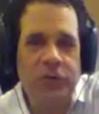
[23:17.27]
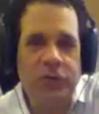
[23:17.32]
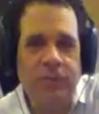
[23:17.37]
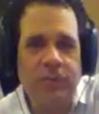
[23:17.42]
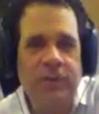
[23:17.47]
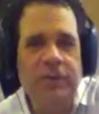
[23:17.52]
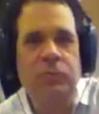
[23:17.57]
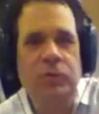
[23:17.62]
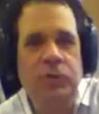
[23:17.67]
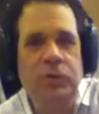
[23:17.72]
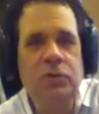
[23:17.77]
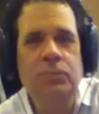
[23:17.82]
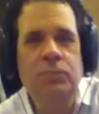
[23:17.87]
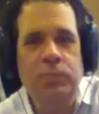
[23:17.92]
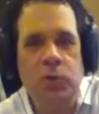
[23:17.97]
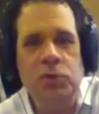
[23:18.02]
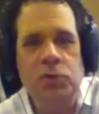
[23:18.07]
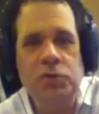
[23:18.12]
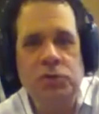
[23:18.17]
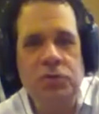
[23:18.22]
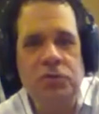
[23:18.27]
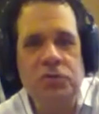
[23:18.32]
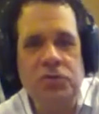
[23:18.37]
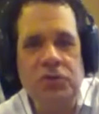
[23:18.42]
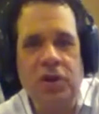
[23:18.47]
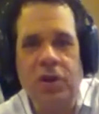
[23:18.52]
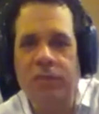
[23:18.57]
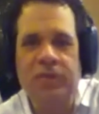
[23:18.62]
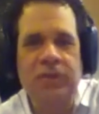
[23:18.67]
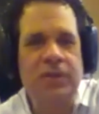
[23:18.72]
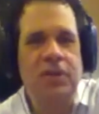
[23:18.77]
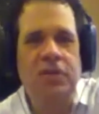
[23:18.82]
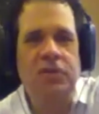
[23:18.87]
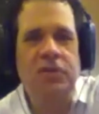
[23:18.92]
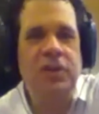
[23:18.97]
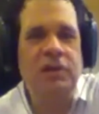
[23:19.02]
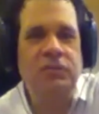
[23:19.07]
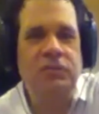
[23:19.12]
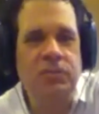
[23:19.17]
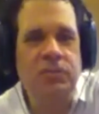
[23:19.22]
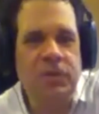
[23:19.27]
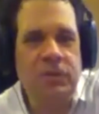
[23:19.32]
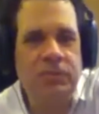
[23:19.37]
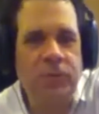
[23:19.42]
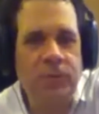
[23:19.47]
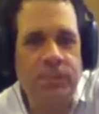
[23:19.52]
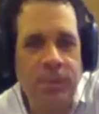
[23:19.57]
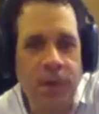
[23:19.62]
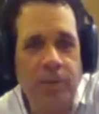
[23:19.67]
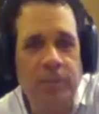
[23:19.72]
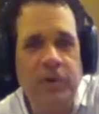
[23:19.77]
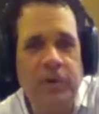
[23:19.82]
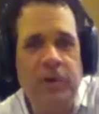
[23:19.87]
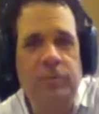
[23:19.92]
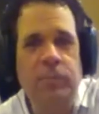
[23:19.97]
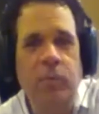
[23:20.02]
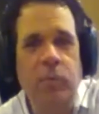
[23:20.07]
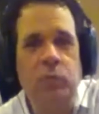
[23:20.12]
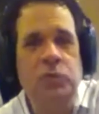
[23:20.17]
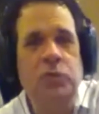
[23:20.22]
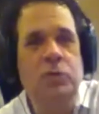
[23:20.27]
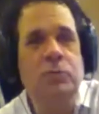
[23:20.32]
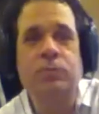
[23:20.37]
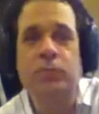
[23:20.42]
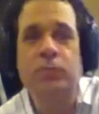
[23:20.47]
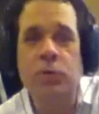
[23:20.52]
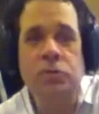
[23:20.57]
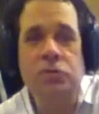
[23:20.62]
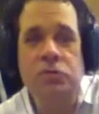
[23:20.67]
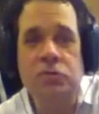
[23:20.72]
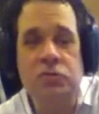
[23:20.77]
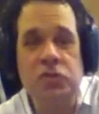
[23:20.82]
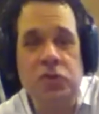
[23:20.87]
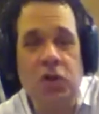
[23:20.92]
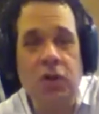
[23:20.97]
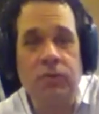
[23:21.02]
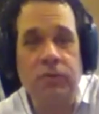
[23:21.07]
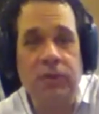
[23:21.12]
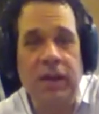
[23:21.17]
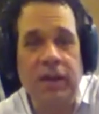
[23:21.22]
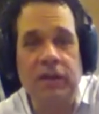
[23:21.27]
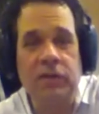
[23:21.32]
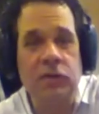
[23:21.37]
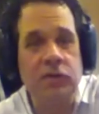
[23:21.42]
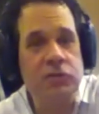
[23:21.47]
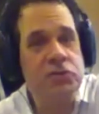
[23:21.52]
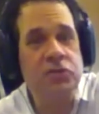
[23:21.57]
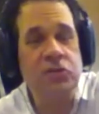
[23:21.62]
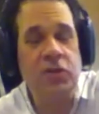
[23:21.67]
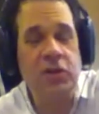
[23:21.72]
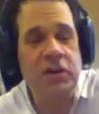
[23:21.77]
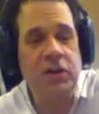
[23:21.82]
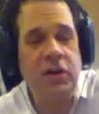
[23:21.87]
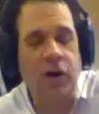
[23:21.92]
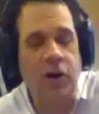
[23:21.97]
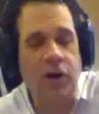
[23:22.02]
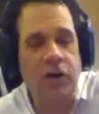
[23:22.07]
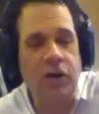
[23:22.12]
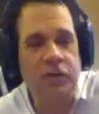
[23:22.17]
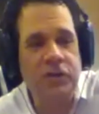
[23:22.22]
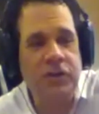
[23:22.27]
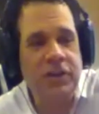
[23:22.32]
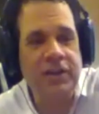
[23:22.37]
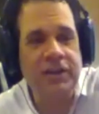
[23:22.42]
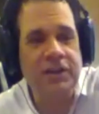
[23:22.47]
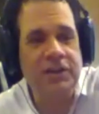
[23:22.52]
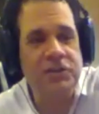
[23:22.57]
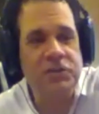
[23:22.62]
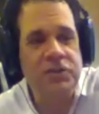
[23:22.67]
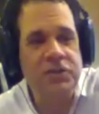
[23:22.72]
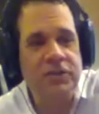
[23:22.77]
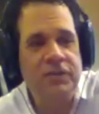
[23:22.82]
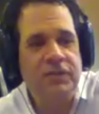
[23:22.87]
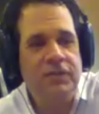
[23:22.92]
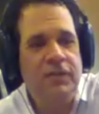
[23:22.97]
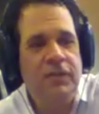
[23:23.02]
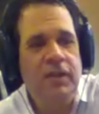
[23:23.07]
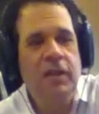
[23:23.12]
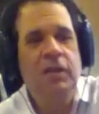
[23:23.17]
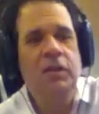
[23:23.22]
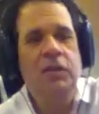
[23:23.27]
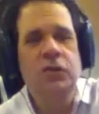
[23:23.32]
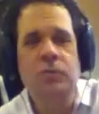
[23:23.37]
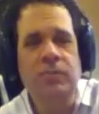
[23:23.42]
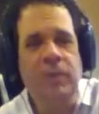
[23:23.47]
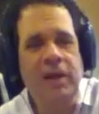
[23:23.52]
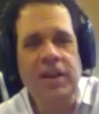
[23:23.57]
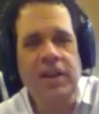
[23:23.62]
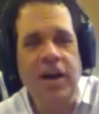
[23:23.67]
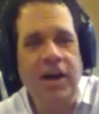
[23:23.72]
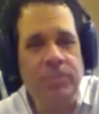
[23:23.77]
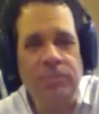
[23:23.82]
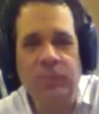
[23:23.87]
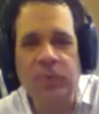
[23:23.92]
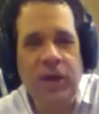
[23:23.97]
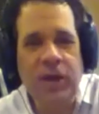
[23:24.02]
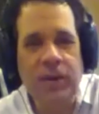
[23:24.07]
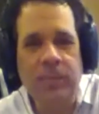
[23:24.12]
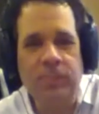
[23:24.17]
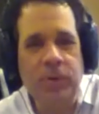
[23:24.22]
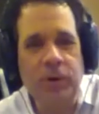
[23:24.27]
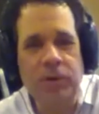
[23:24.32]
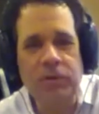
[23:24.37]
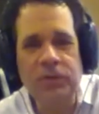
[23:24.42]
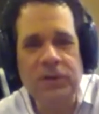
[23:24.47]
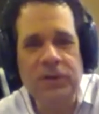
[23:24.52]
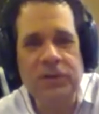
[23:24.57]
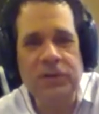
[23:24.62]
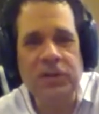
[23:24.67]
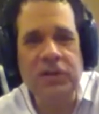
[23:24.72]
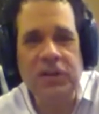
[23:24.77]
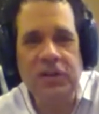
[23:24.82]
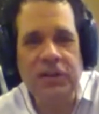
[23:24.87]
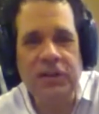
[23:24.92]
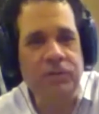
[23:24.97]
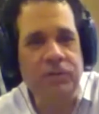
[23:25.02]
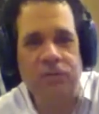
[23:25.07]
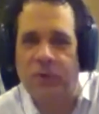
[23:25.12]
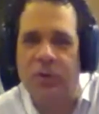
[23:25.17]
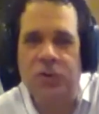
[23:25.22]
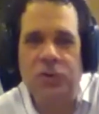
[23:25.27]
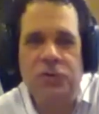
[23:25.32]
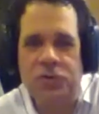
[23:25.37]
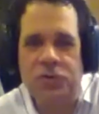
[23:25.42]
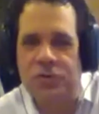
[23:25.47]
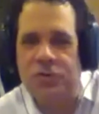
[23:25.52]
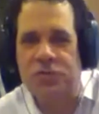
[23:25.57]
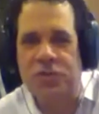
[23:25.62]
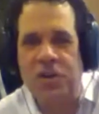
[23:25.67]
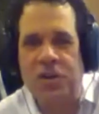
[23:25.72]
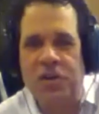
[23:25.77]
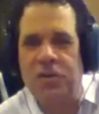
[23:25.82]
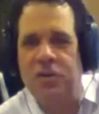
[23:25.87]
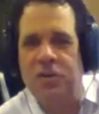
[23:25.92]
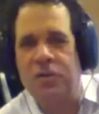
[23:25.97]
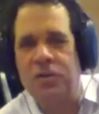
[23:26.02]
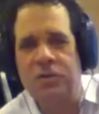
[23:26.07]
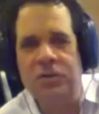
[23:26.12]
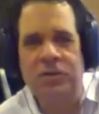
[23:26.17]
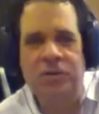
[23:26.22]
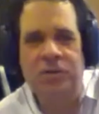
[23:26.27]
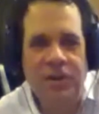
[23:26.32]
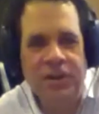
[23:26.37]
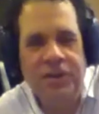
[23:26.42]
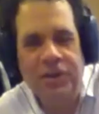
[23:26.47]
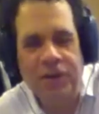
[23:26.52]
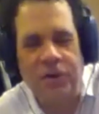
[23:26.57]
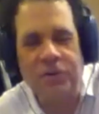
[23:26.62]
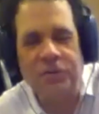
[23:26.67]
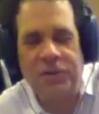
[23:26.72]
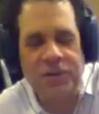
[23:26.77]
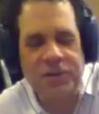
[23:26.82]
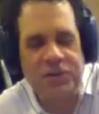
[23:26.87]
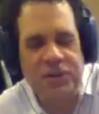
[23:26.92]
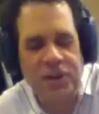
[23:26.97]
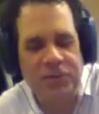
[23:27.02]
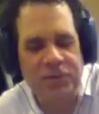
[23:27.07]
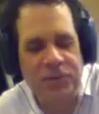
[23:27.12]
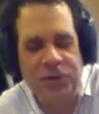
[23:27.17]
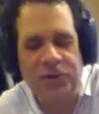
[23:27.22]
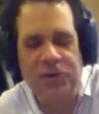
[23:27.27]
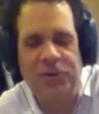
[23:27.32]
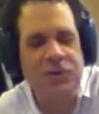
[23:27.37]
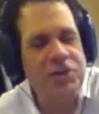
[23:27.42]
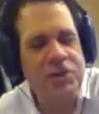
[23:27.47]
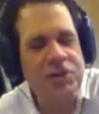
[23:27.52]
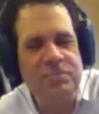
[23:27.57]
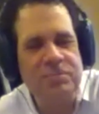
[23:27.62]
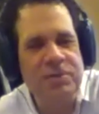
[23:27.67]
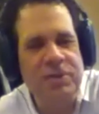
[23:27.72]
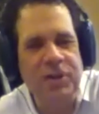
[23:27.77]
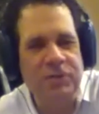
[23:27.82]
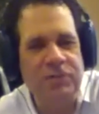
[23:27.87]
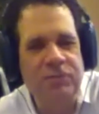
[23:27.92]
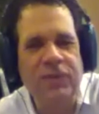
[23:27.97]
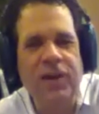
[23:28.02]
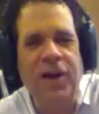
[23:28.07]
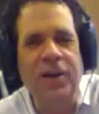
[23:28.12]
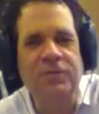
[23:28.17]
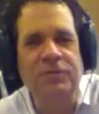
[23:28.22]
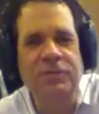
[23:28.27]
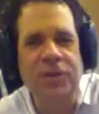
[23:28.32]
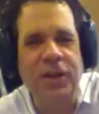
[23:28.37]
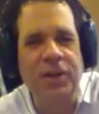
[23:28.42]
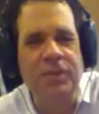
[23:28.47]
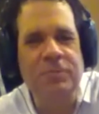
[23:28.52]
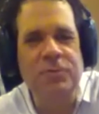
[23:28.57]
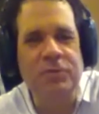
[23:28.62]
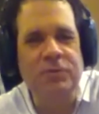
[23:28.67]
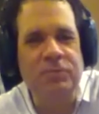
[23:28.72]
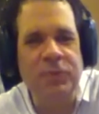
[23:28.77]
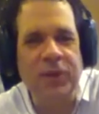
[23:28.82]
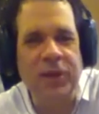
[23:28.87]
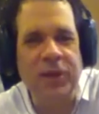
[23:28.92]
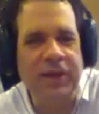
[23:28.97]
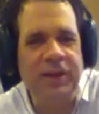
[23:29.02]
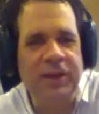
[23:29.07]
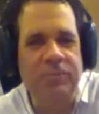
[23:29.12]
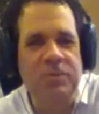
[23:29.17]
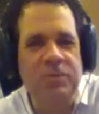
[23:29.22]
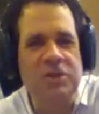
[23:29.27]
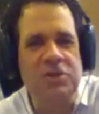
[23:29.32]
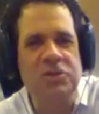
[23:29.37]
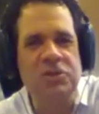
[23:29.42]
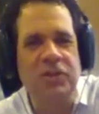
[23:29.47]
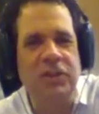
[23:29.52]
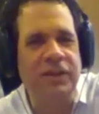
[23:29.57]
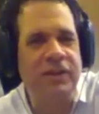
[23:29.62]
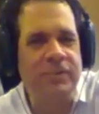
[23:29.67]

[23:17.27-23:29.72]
I mean, when you push yourself, and it doesn't have to be for public, but when you push yourself and study hard things, you may not play it perfectly at first or second, or you know, I've learned it takes me like 5 times of playing a piece like